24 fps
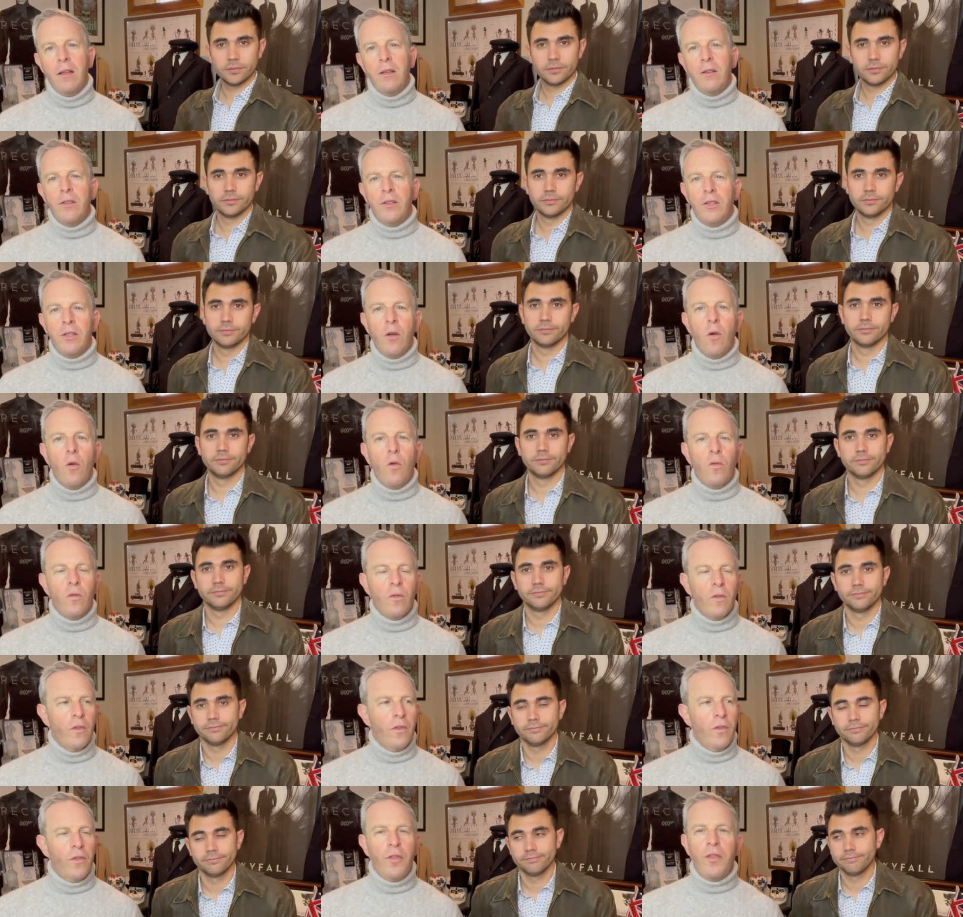Speaker 1: So
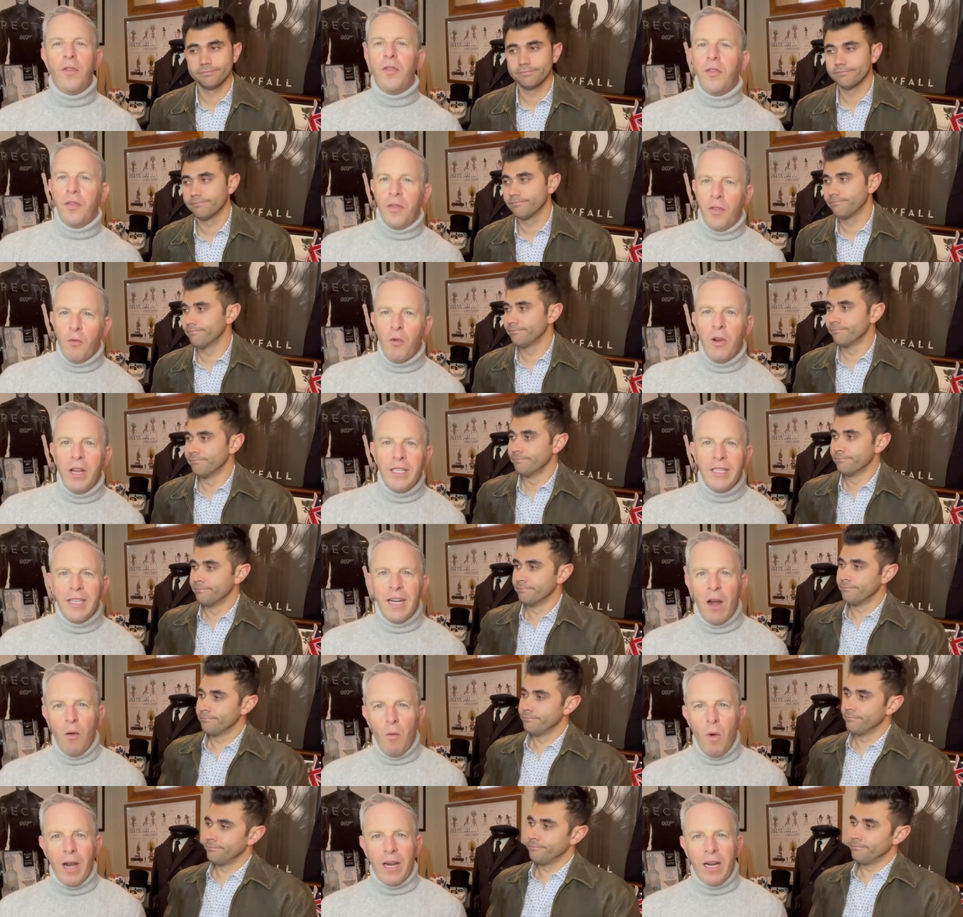the
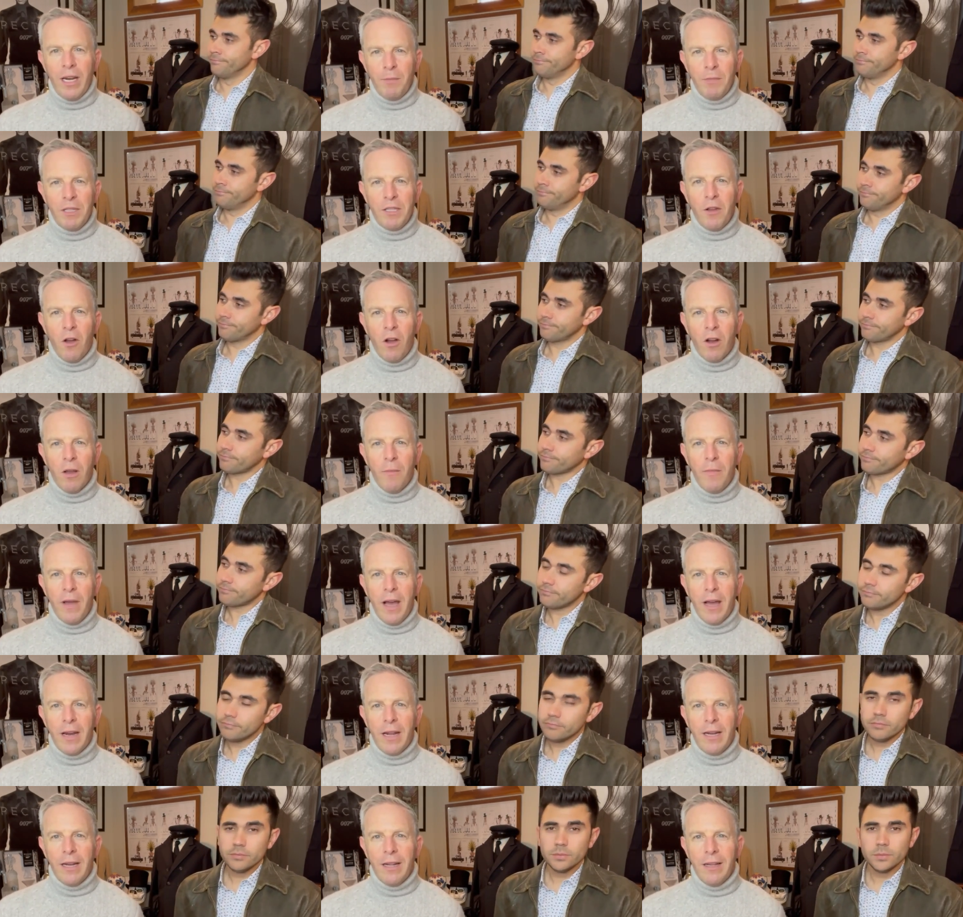reason I wanted him to talk
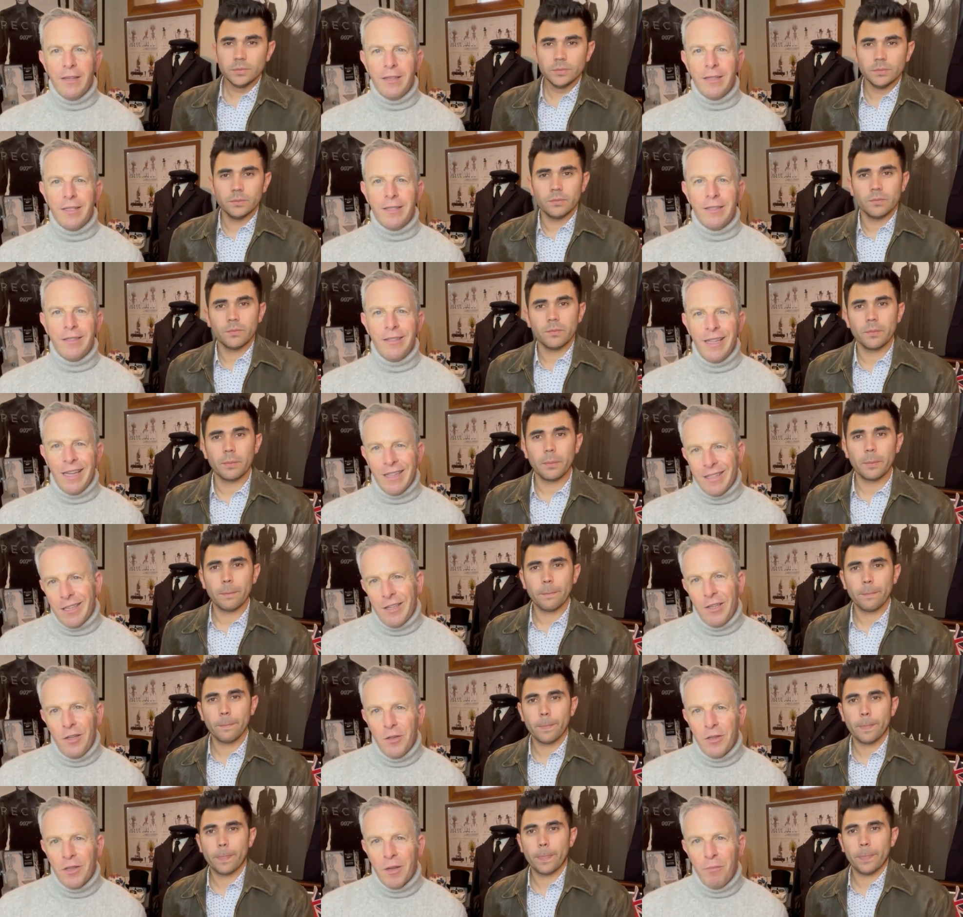about it is not
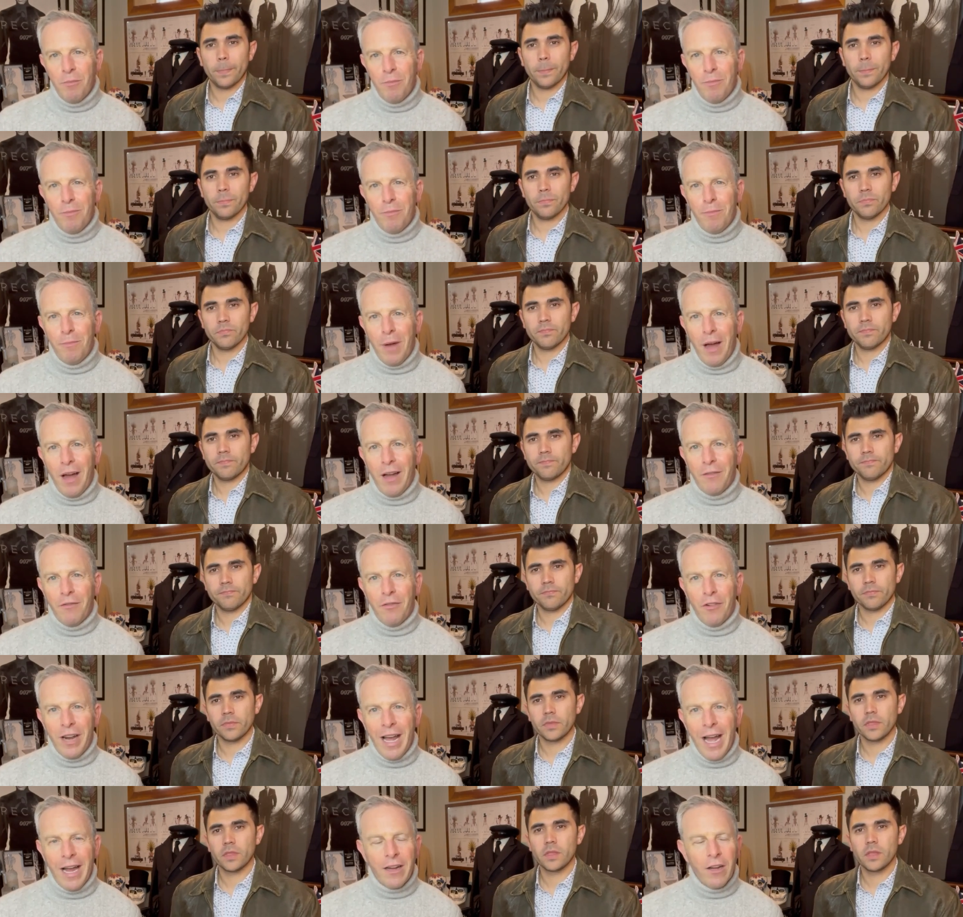to use a Bond
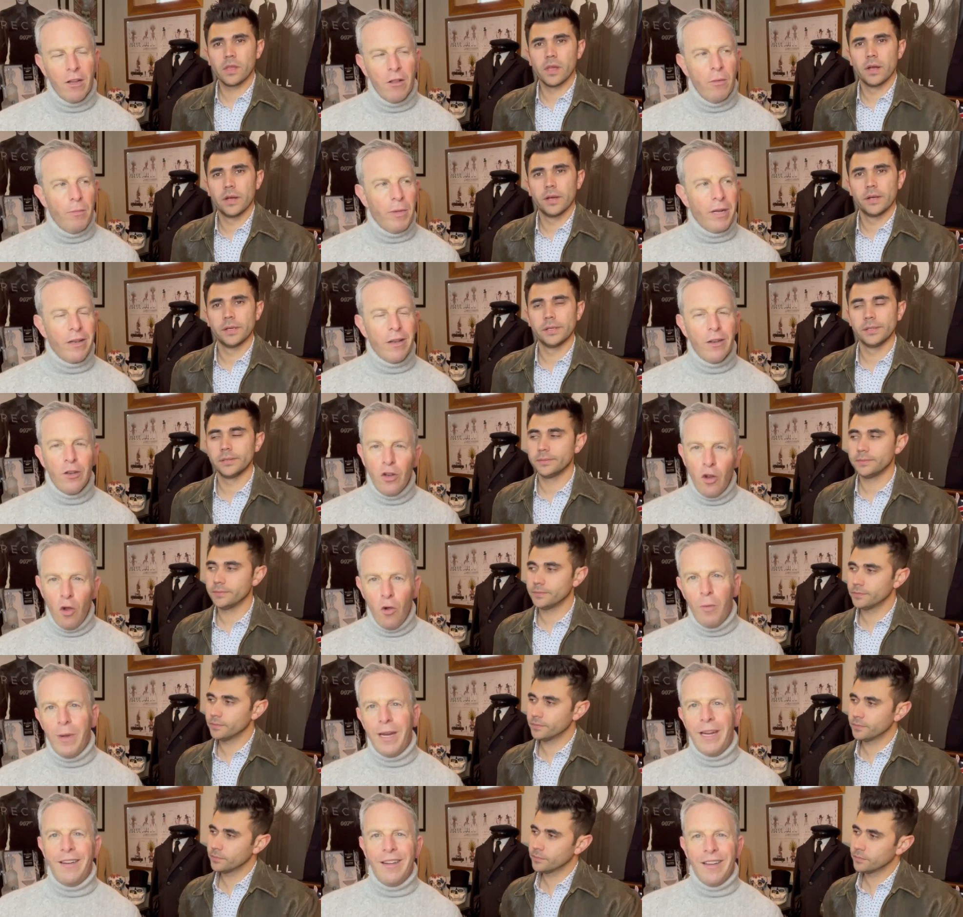vernacular, but
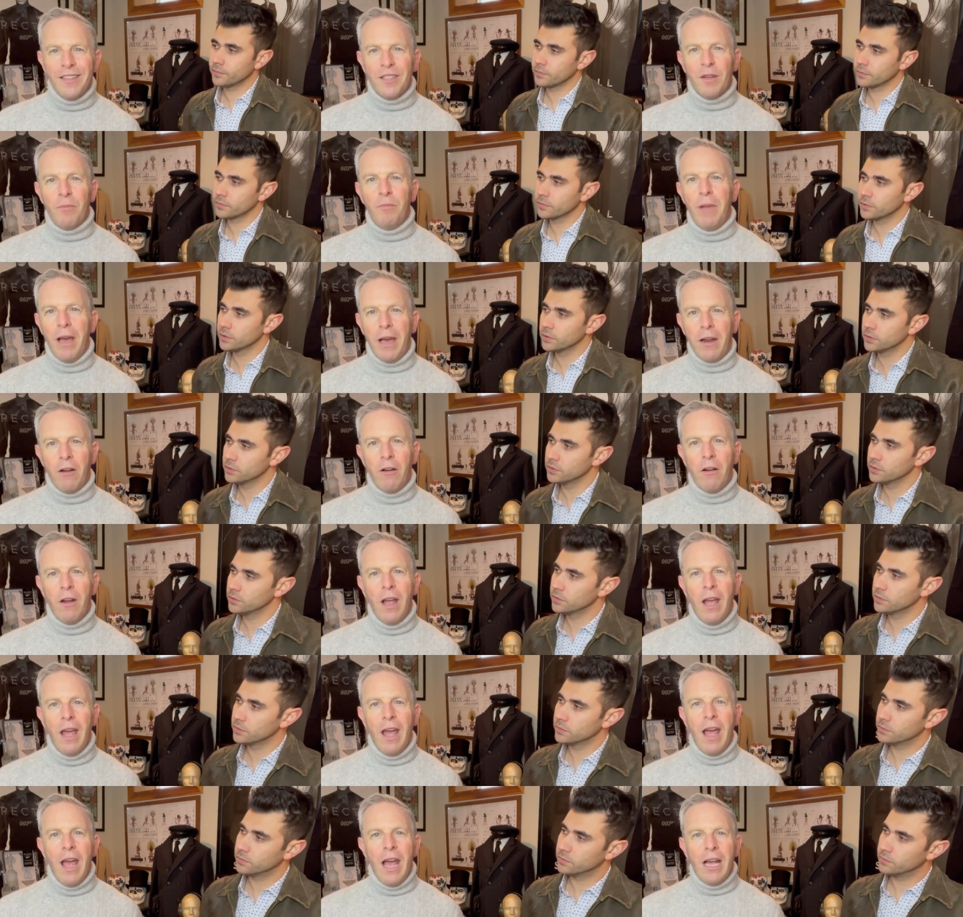nobody does it better
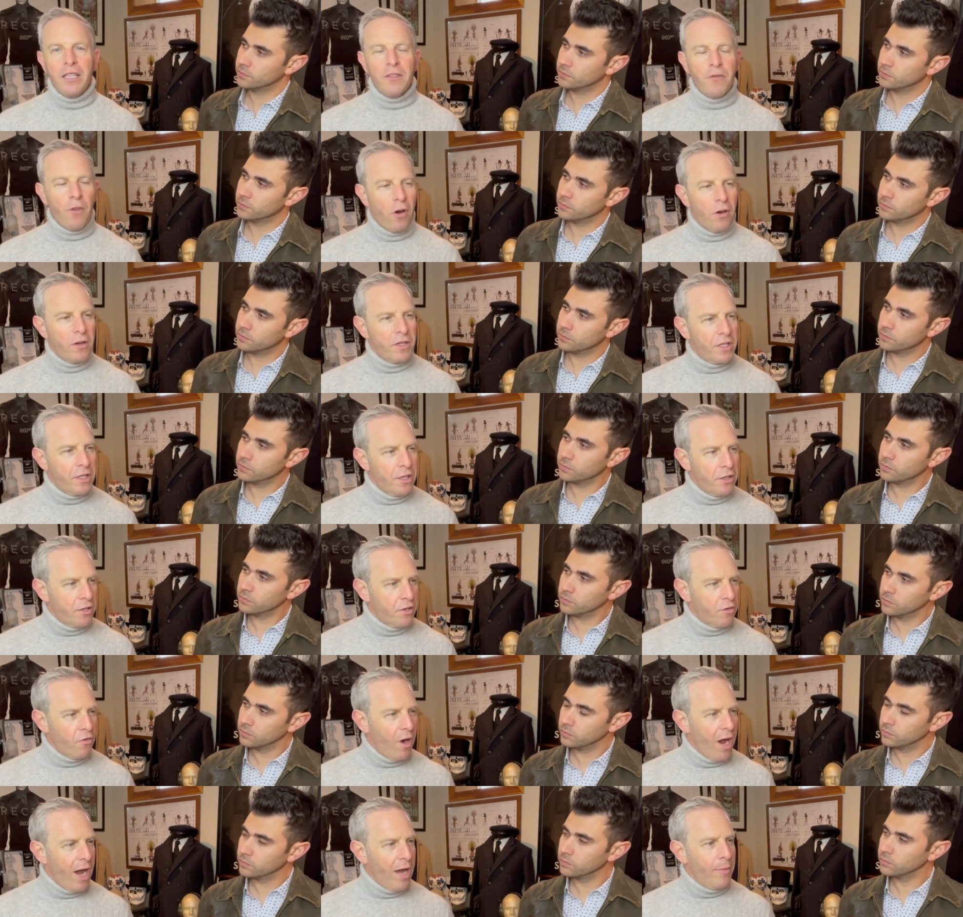as far as
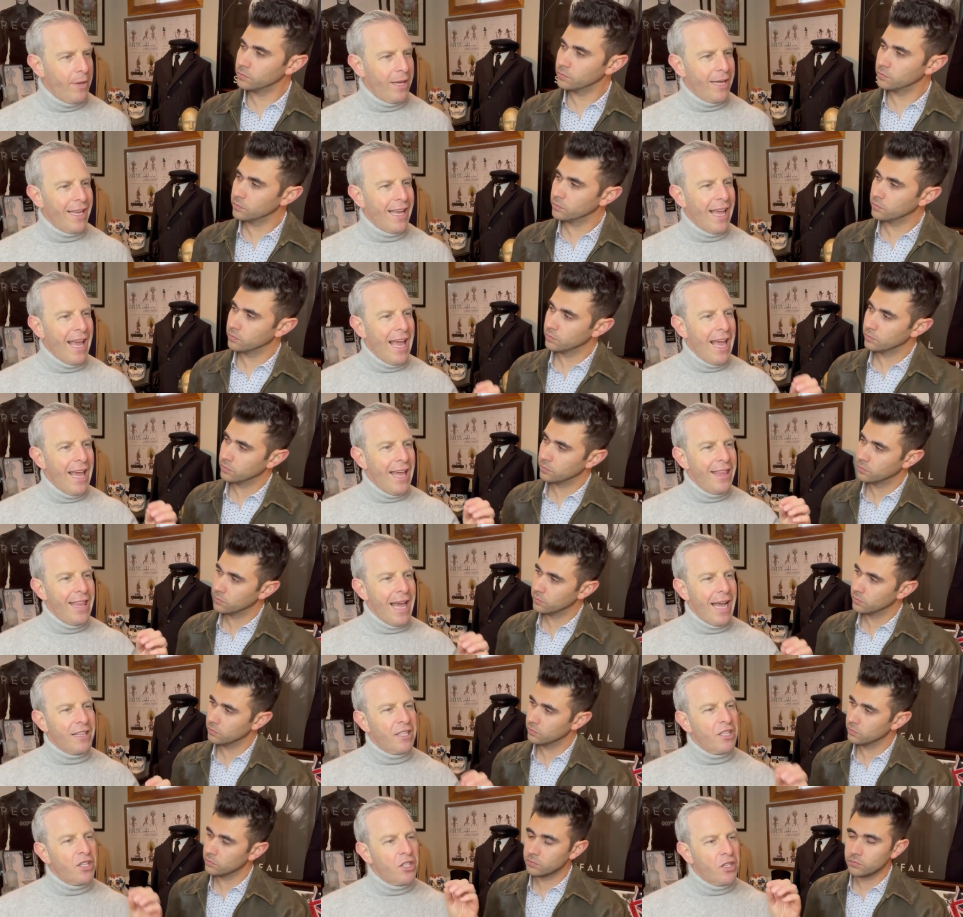describing
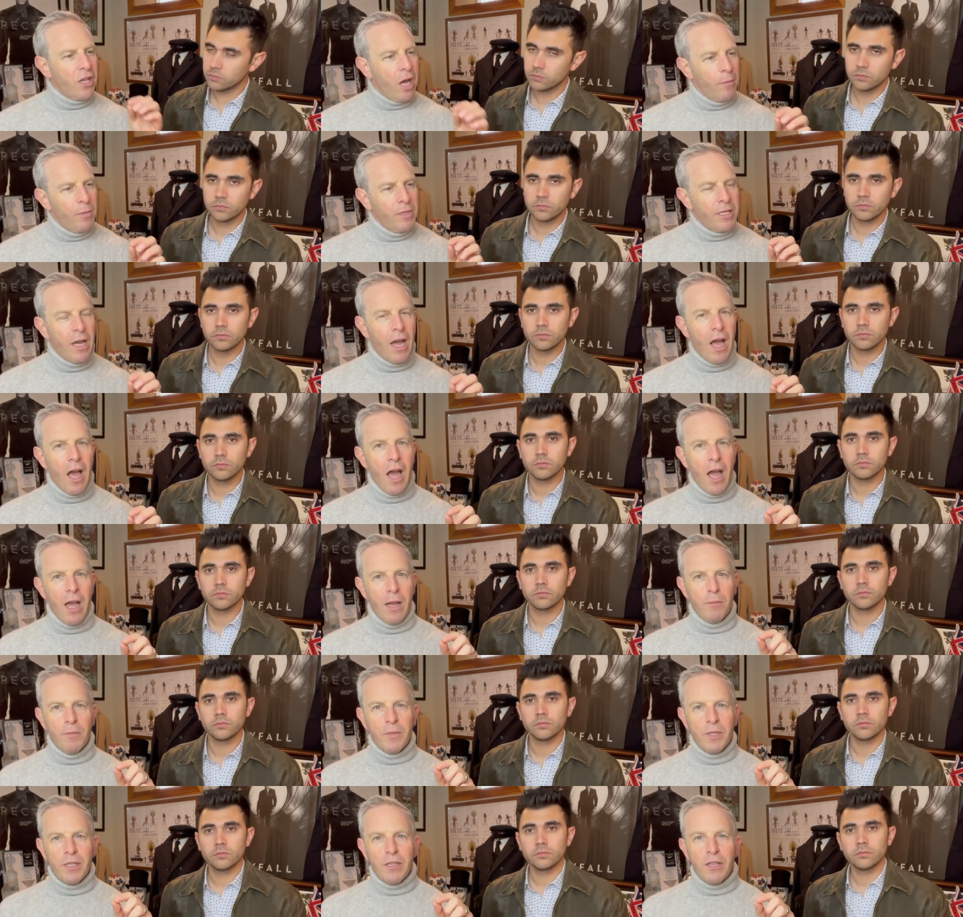that
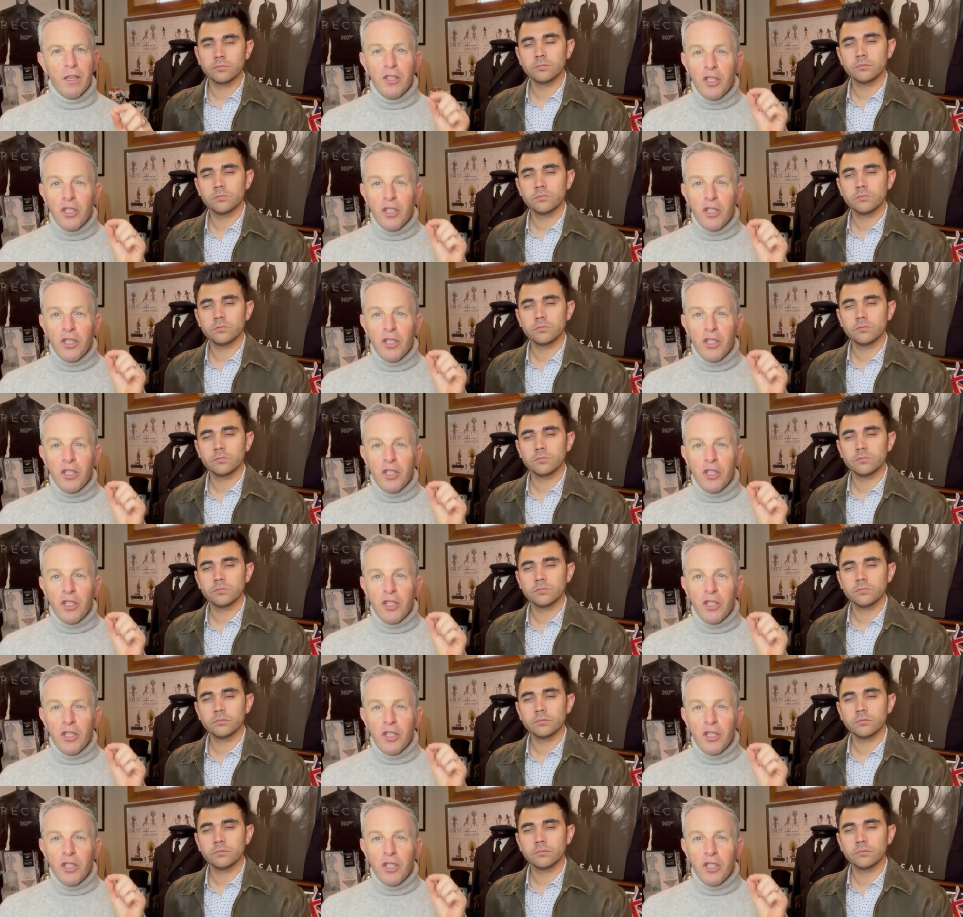sometimes,